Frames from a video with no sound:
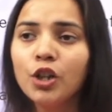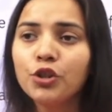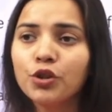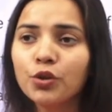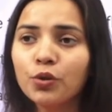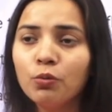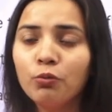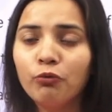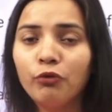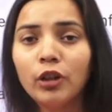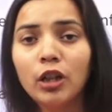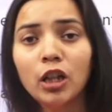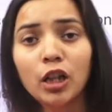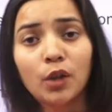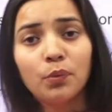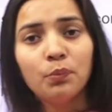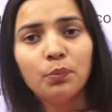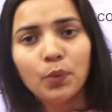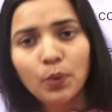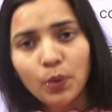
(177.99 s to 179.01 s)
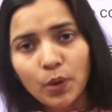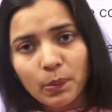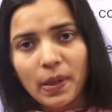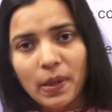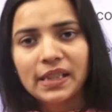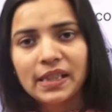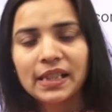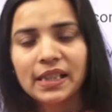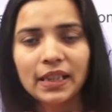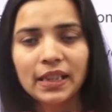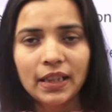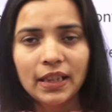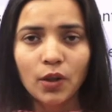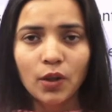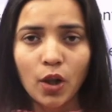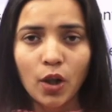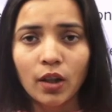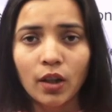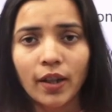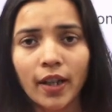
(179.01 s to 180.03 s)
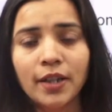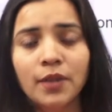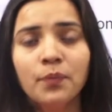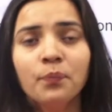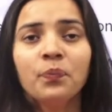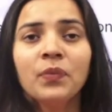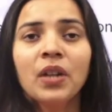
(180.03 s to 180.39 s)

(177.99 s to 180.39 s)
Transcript: to work more basically, alright.